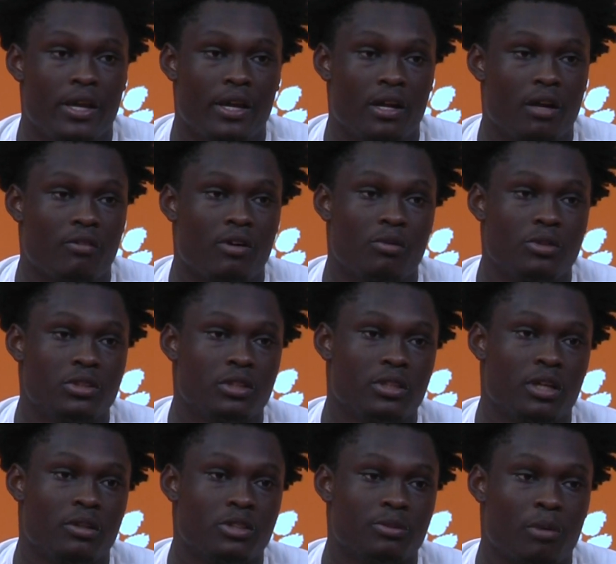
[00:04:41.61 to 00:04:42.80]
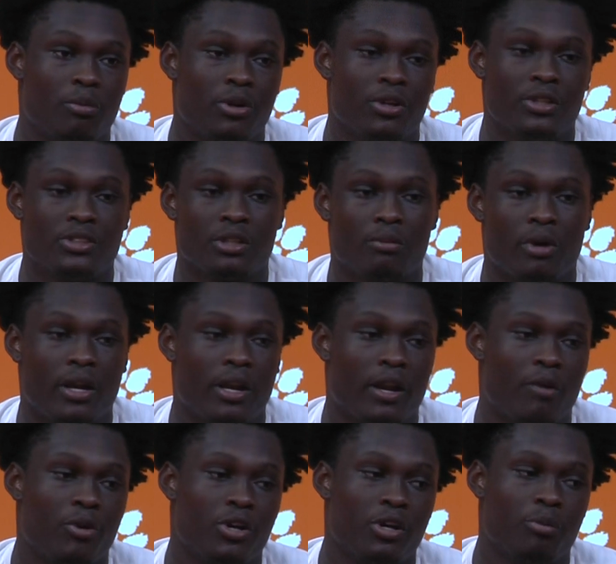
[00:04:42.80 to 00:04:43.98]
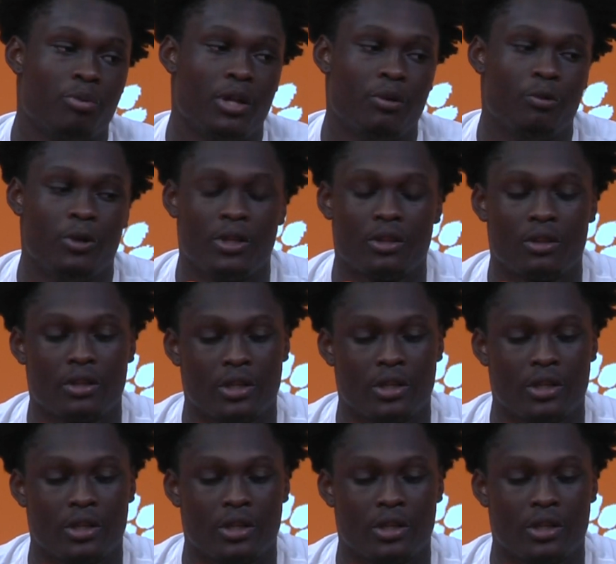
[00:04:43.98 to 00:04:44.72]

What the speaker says: And I've always looked up to my brother as somebody that I wanted to play with,